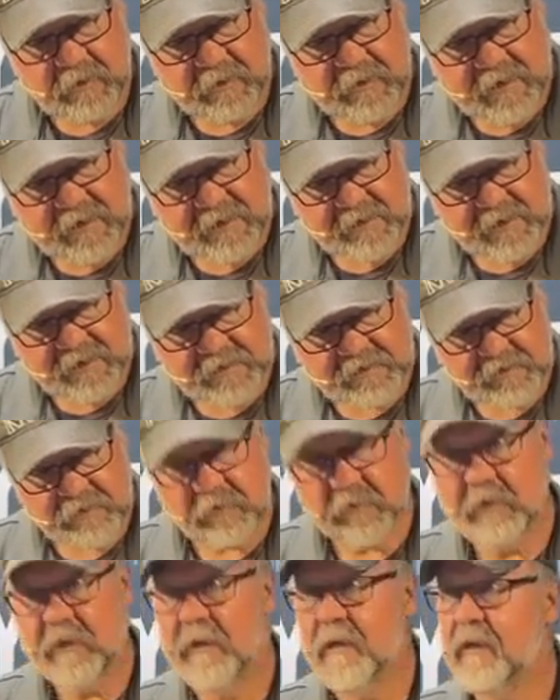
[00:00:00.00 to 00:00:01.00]
you got a
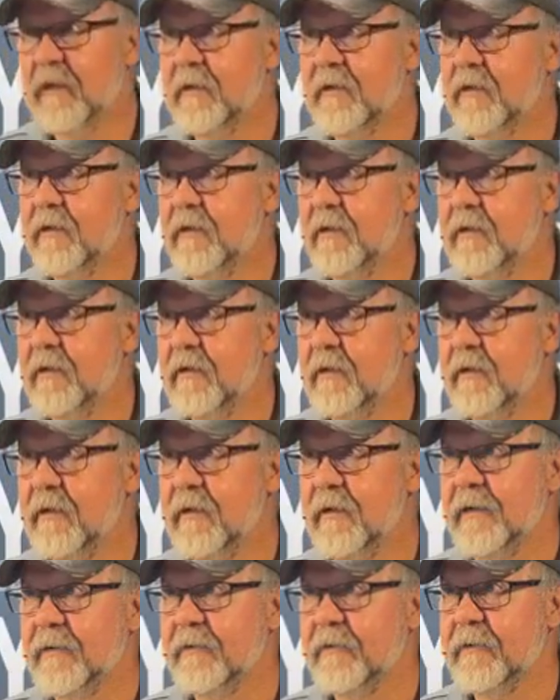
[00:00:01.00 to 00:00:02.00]
laser,
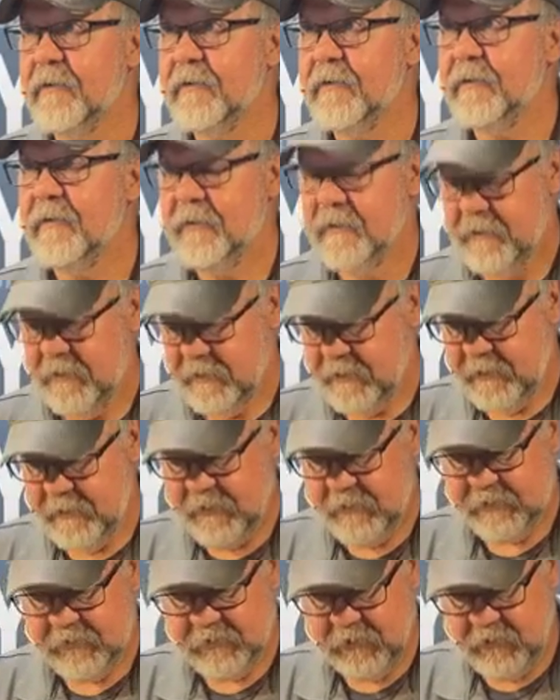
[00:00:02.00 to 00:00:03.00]
right?
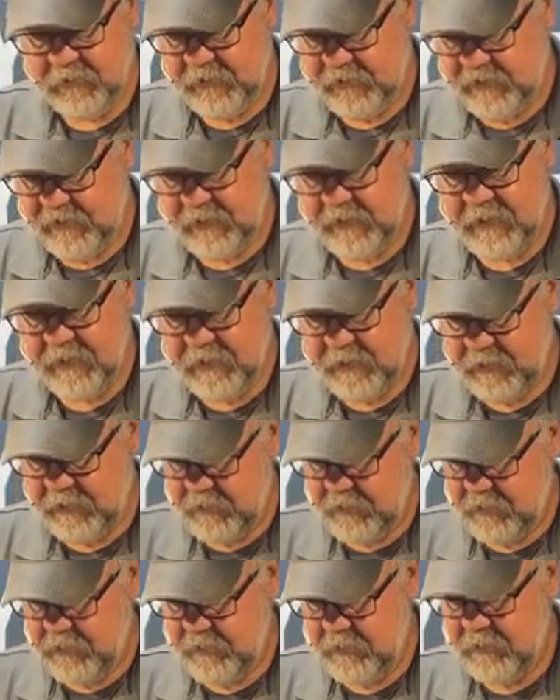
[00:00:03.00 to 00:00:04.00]
I'll turn the
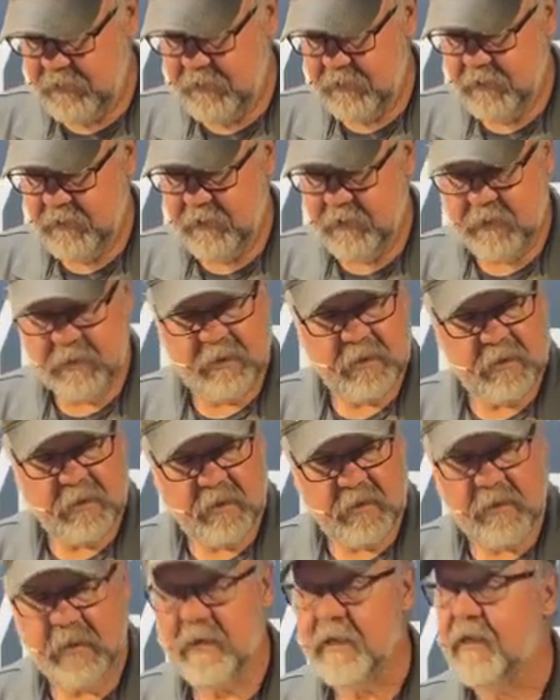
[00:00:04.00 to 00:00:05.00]

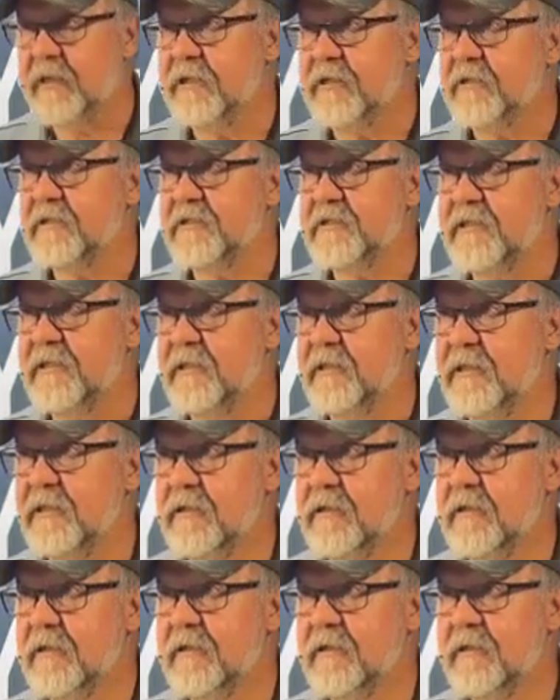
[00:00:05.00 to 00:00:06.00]
and you can see
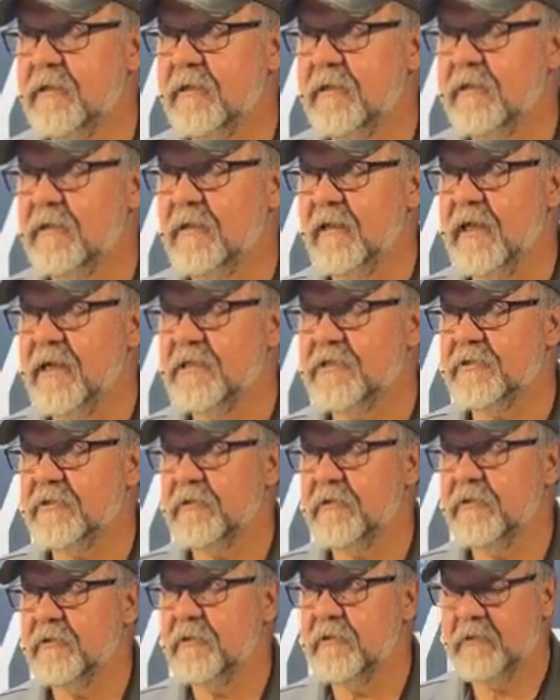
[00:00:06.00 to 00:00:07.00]
the
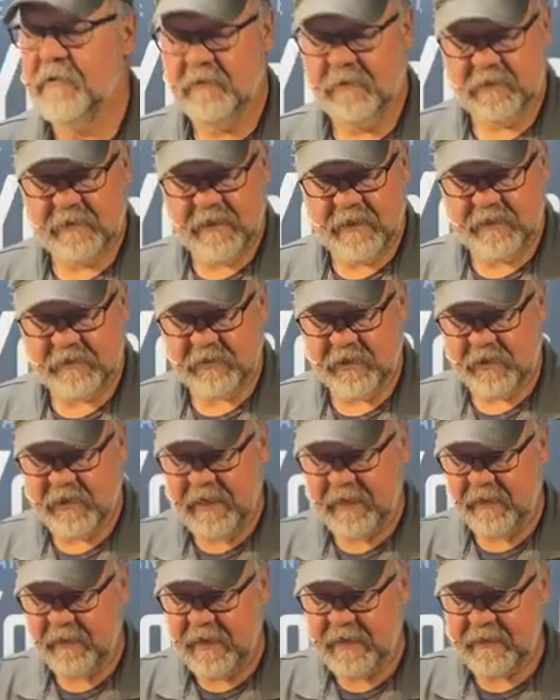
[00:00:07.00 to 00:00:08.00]
laser. Okay, so you
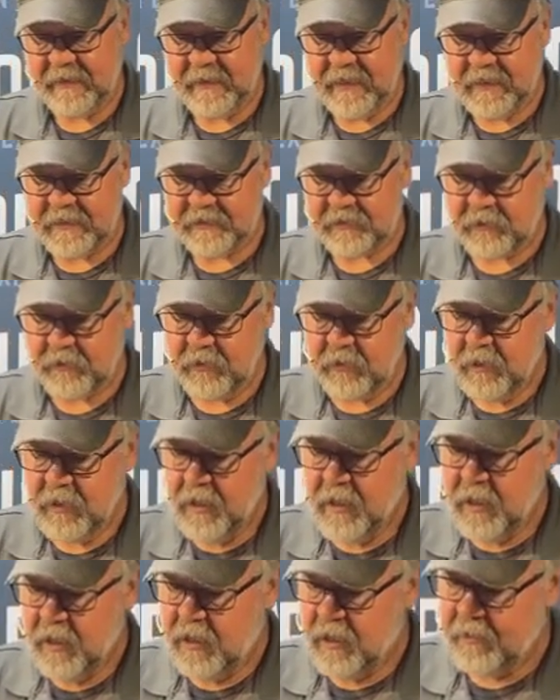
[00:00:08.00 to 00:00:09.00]
got a light and laser.
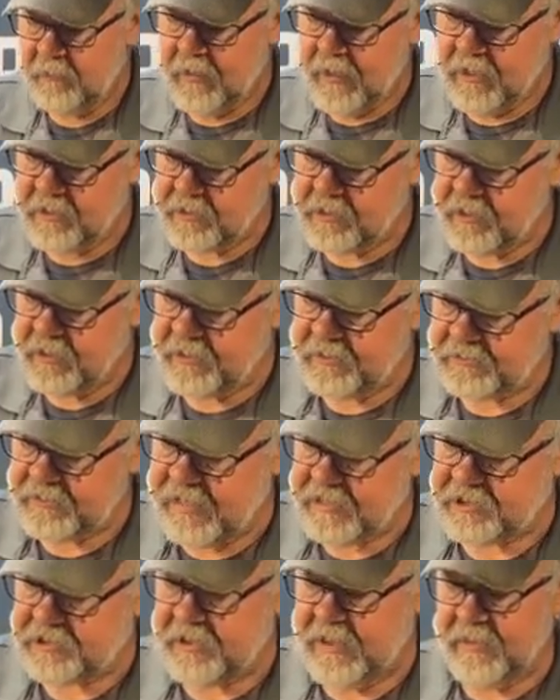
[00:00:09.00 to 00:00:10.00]
How are you going to
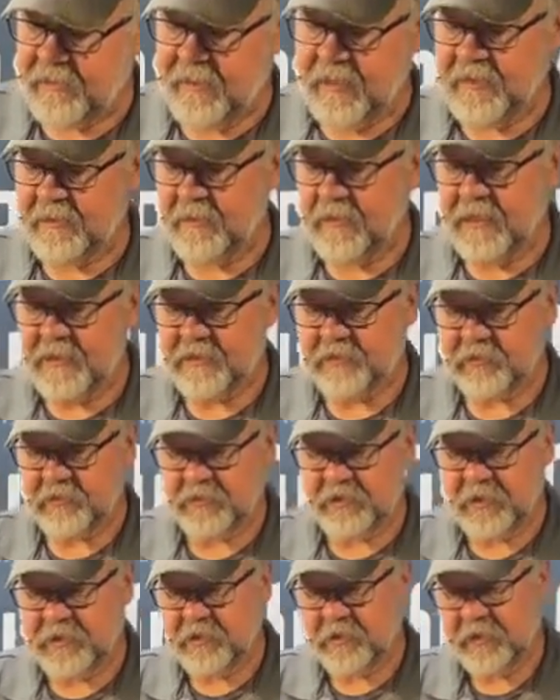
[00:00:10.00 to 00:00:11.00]
attach that light and
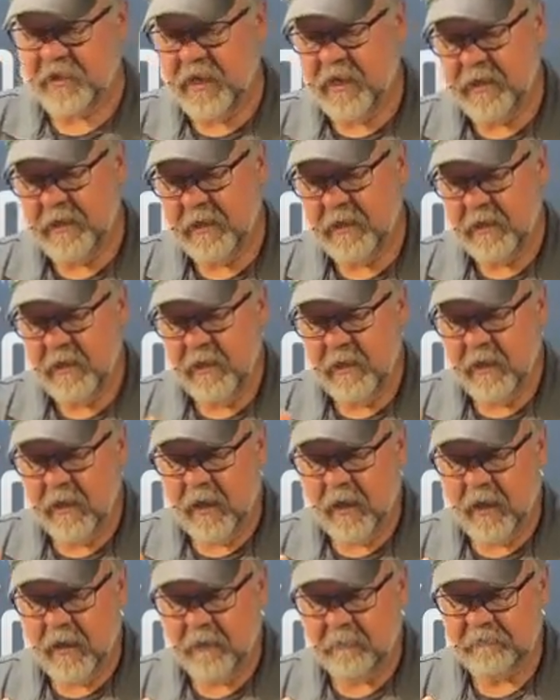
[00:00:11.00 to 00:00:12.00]
laser to your gun?
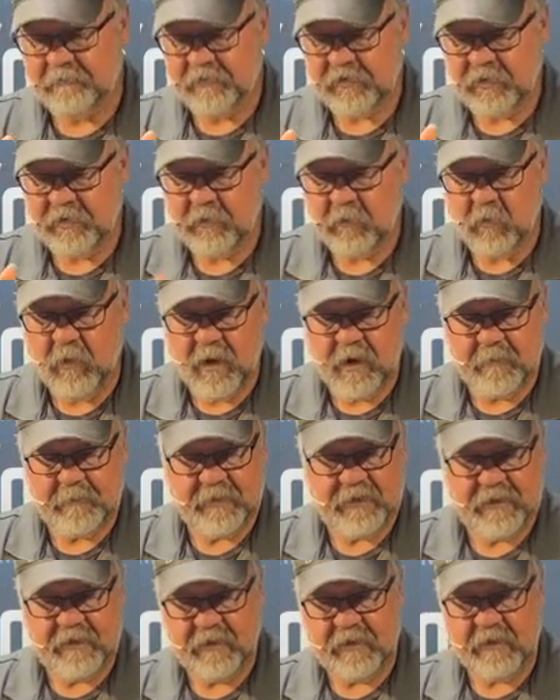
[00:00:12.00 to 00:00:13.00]
Do you
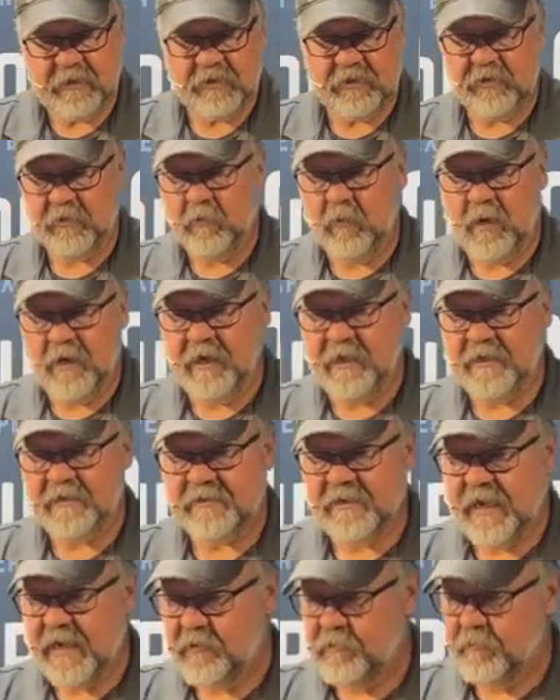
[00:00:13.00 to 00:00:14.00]
want an
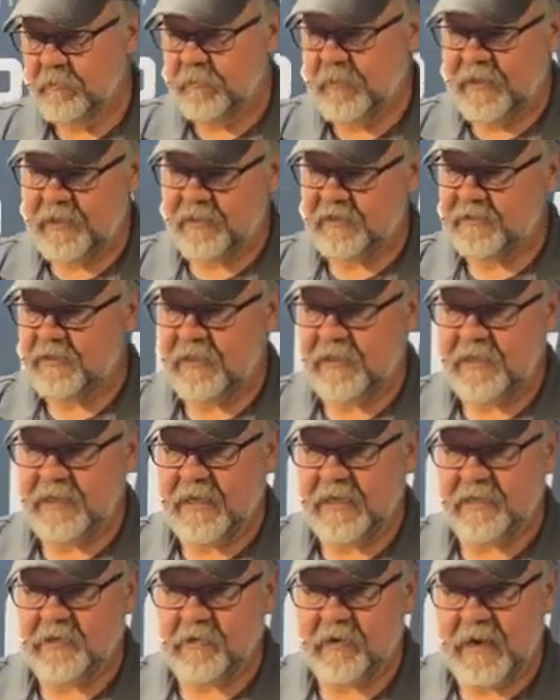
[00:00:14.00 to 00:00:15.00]
integral
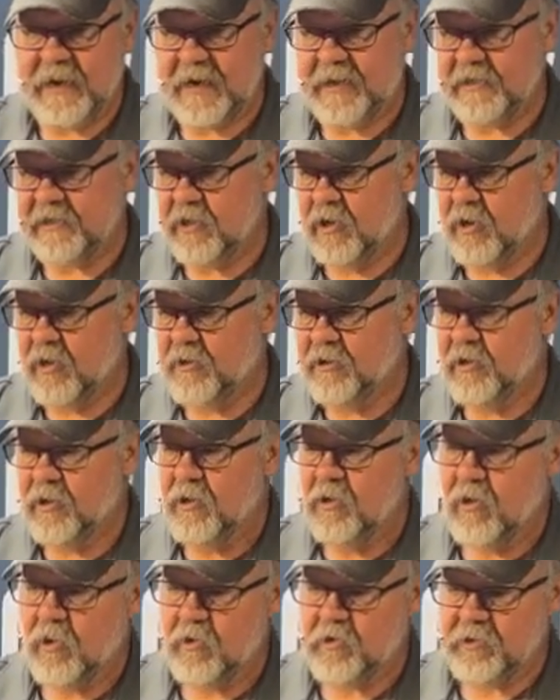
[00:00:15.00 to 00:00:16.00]
Picatinny on your handguard,
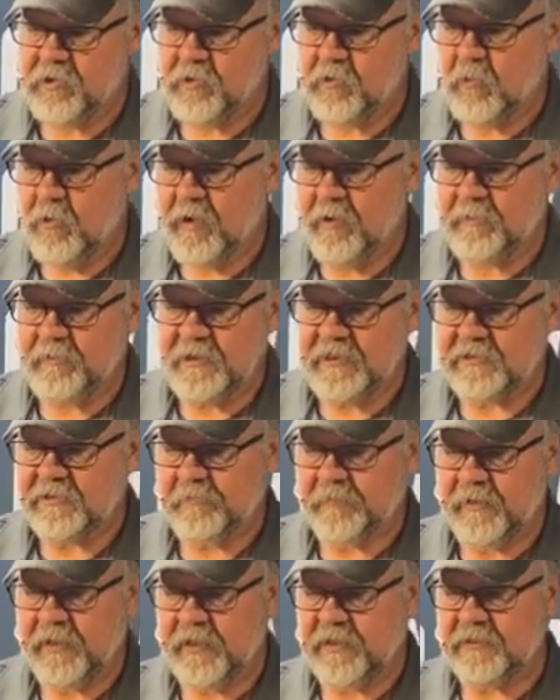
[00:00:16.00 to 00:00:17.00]
or do you want a
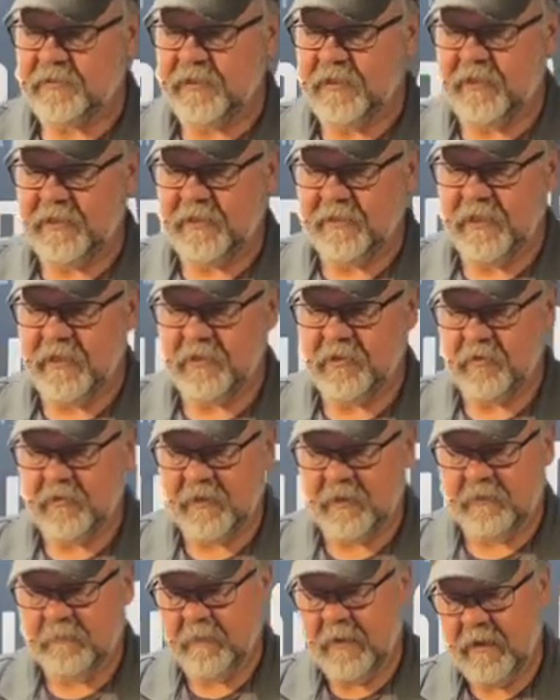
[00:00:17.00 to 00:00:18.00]
piece of Picatinny that you
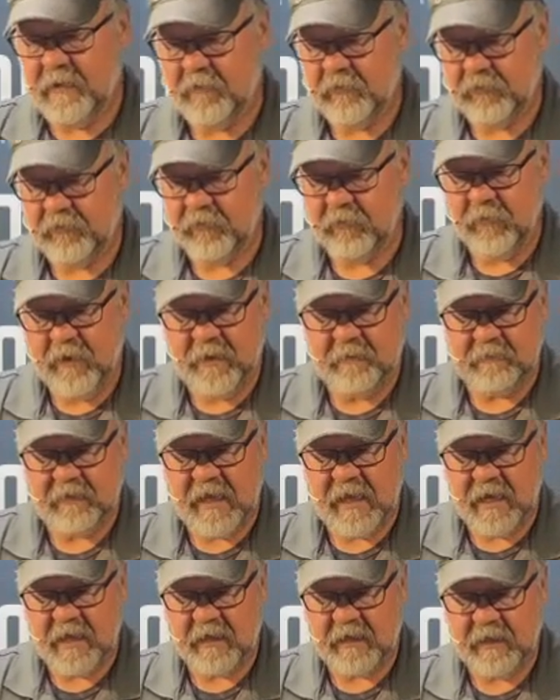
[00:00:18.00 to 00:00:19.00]
can mount through
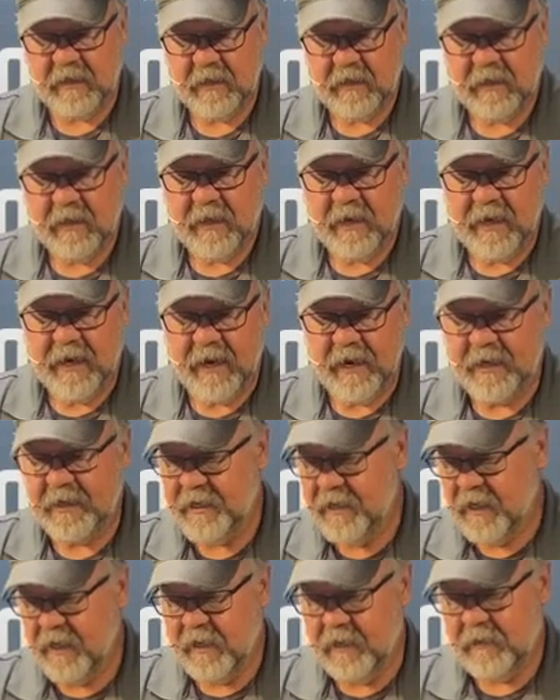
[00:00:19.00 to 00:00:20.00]
M-LOK
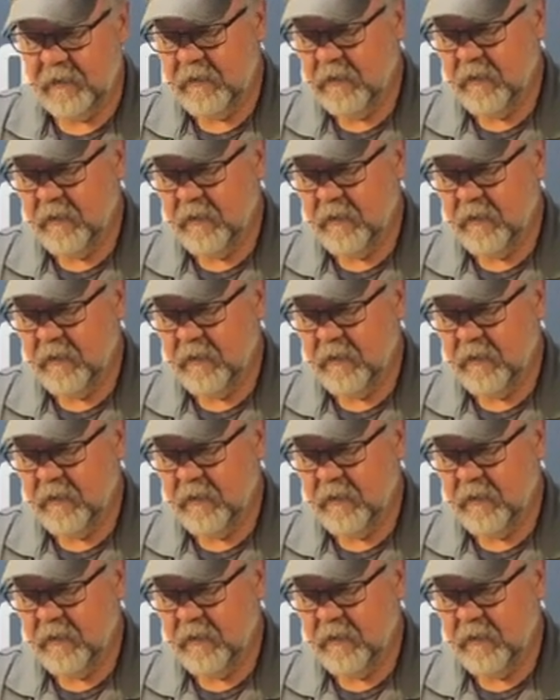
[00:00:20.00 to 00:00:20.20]
and